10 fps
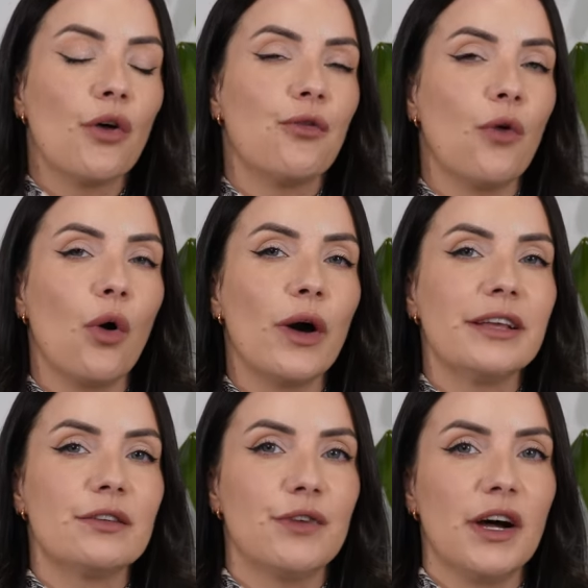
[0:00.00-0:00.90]
for
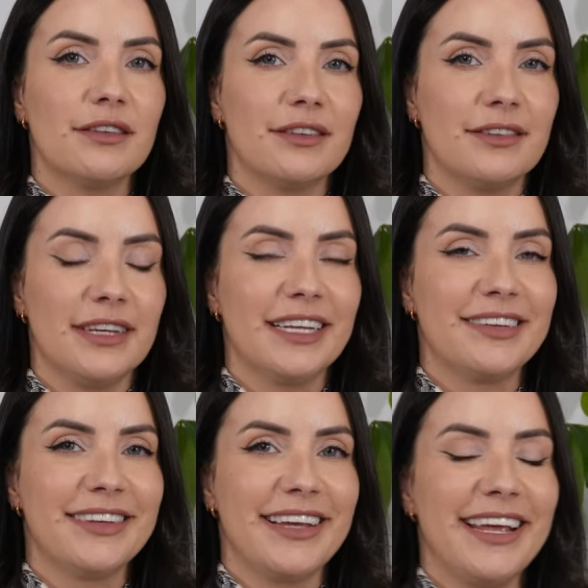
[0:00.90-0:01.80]
its
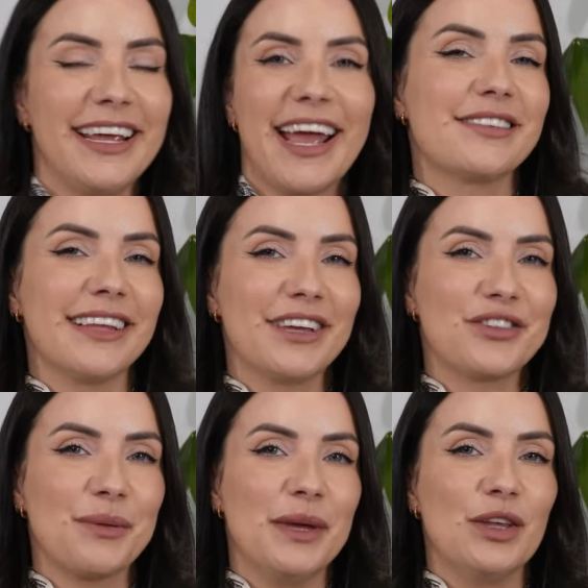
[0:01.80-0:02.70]
versatility. So
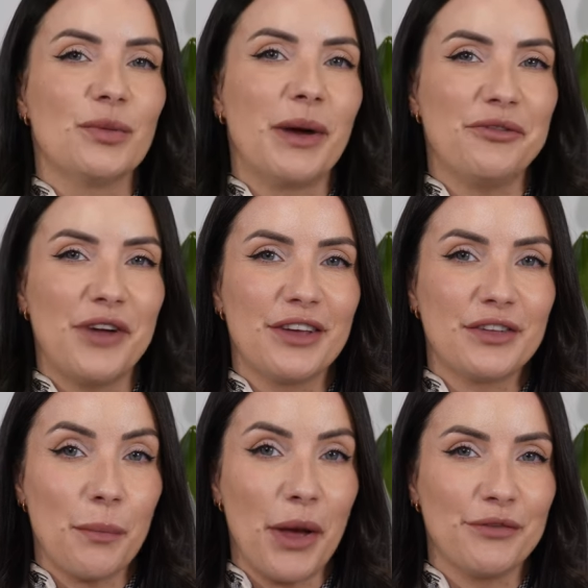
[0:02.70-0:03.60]
let's jump into my
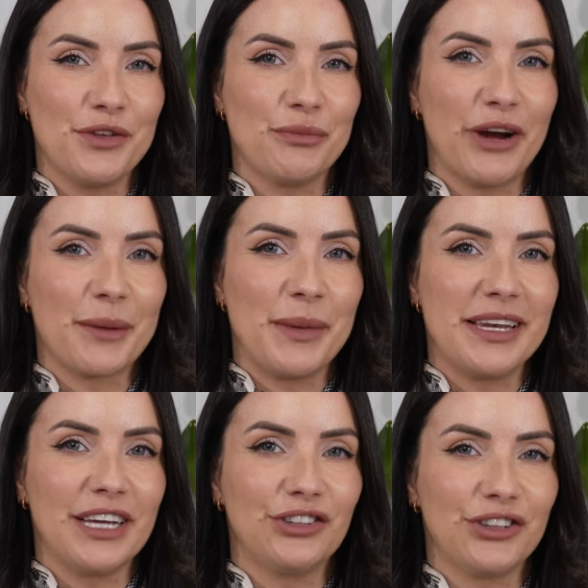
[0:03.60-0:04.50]
first perfume
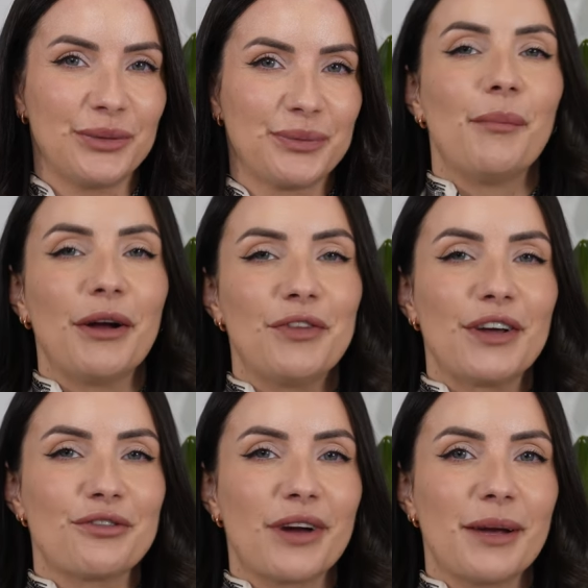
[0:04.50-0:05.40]
recommendation. My
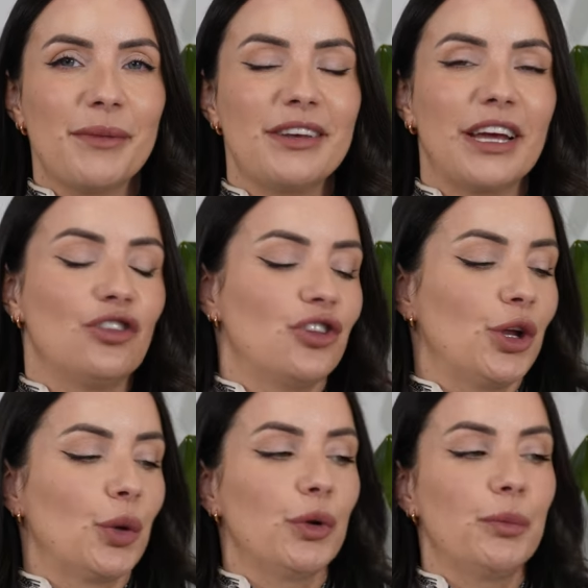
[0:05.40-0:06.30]
first
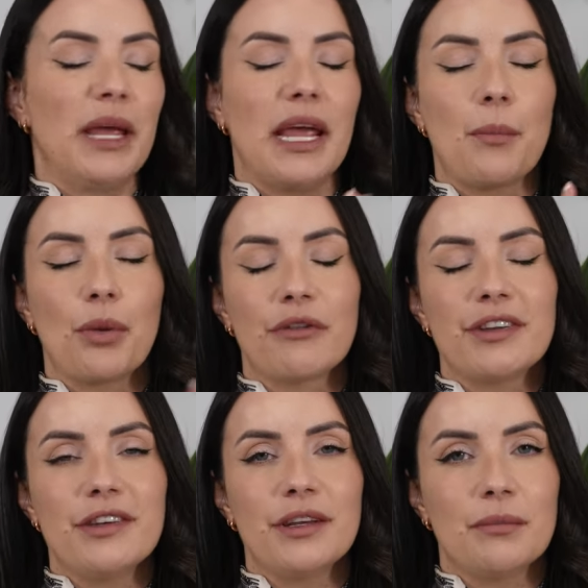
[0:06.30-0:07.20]
recommendation would be
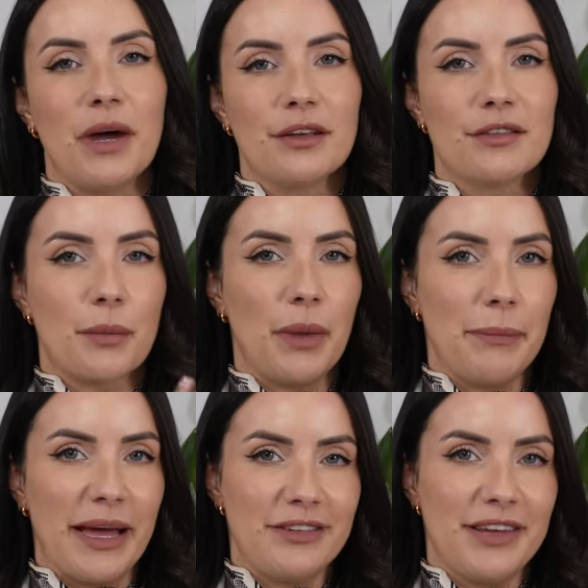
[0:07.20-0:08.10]
Parisian Musc by
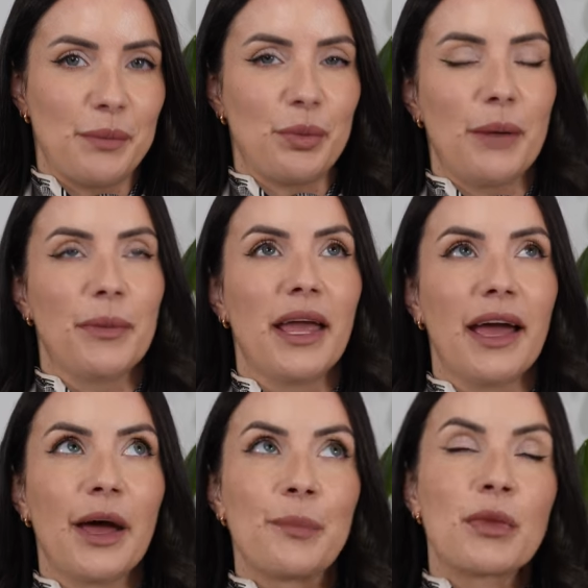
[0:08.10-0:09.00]
Matiere
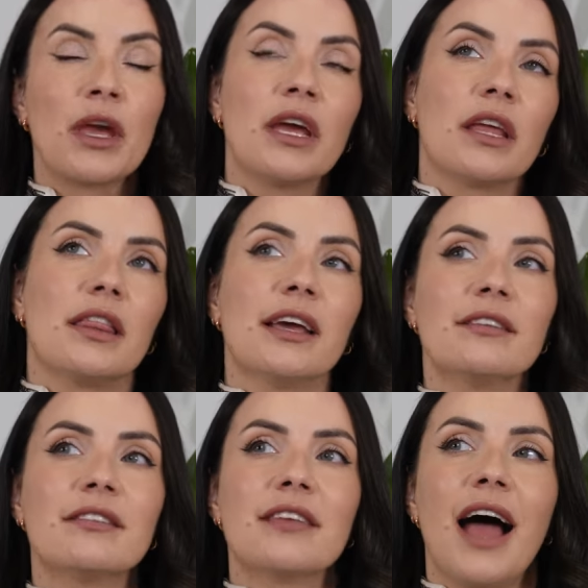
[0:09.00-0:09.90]
Premier.
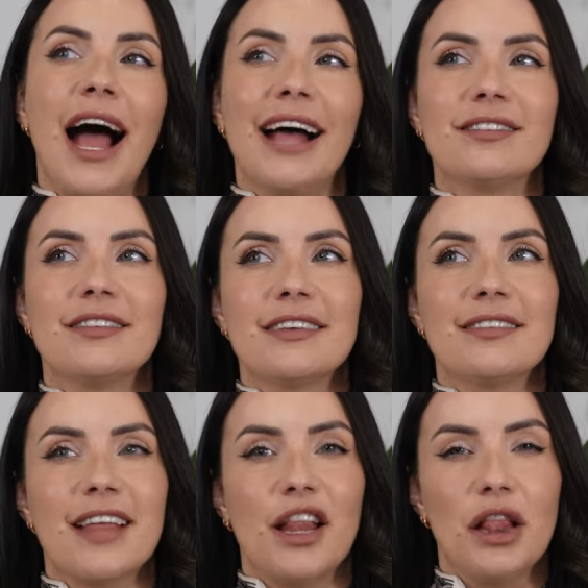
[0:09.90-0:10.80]
This has
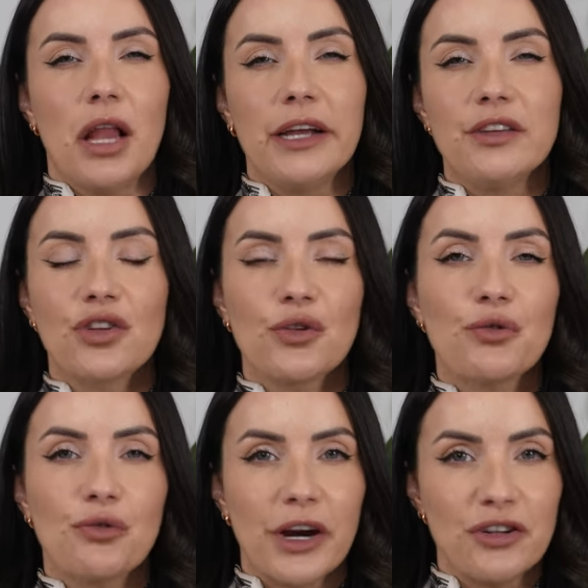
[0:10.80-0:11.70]
this light
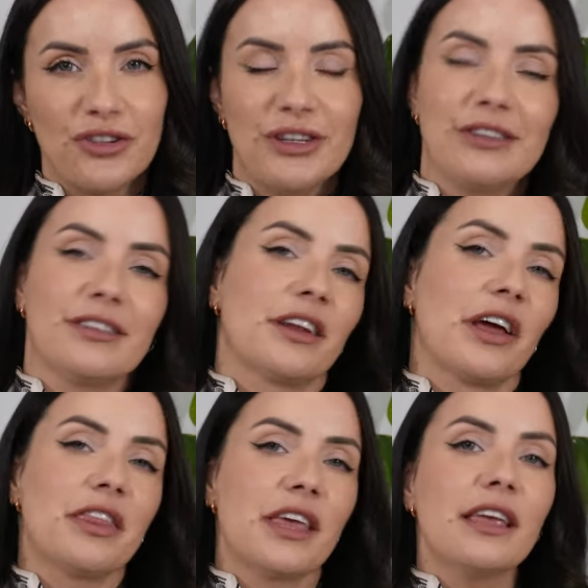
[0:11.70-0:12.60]
freshness that
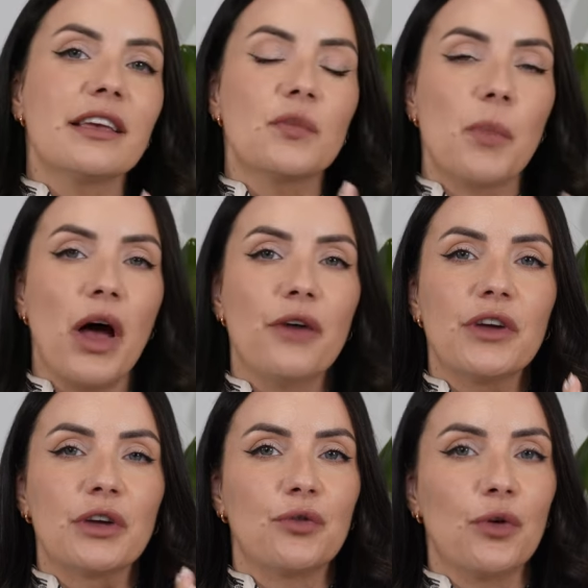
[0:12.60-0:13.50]
I think is
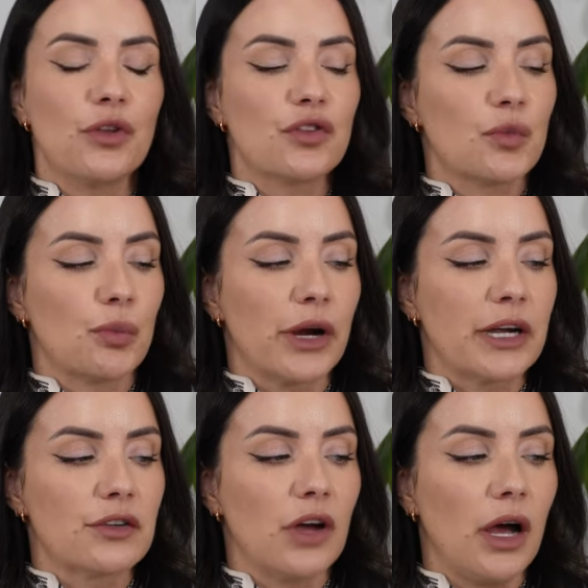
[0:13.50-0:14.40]
perfect for the
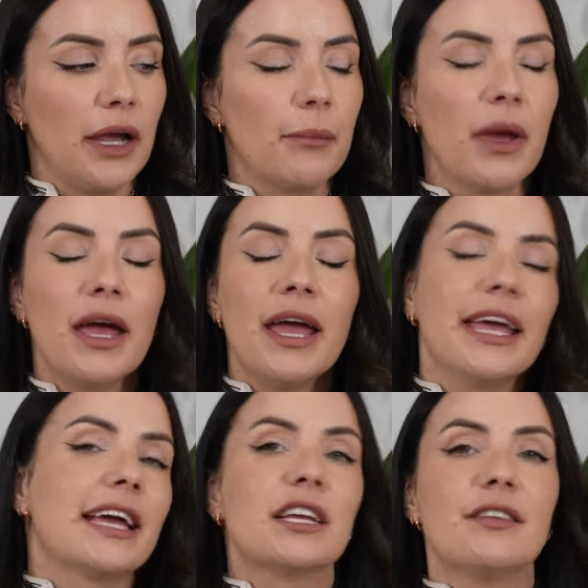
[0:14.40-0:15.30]
springtime.
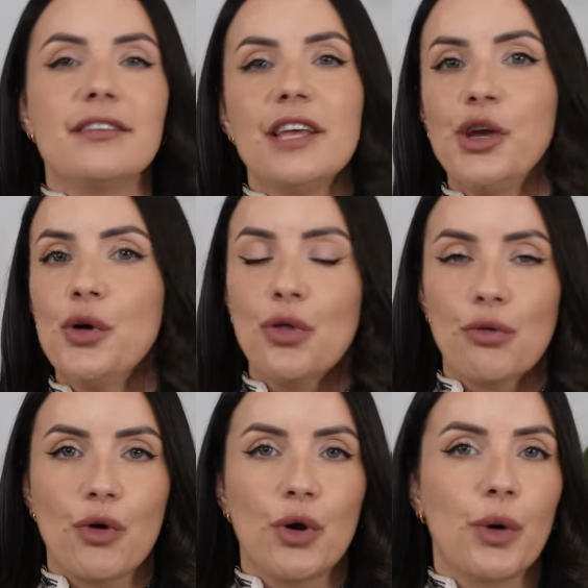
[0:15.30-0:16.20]
It can see you
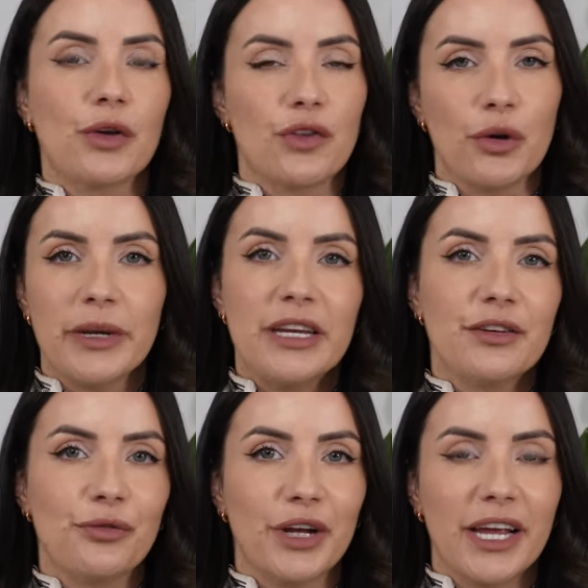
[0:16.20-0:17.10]
through so many
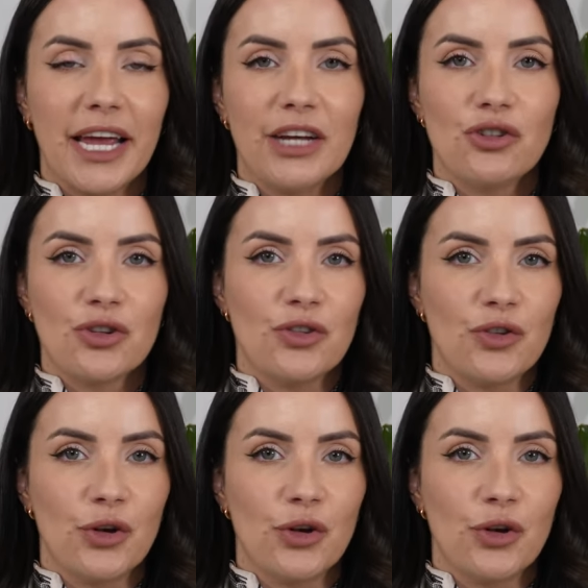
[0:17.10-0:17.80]
different occasions